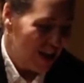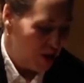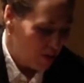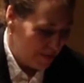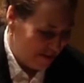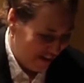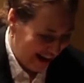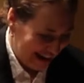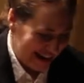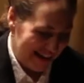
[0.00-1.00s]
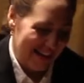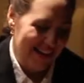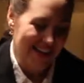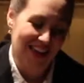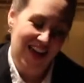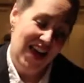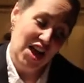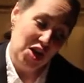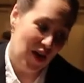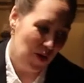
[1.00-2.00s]
You'll be fine.
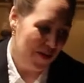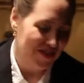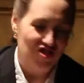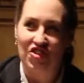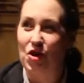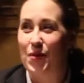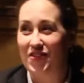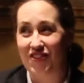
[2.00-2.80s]
No, I wasn't sure but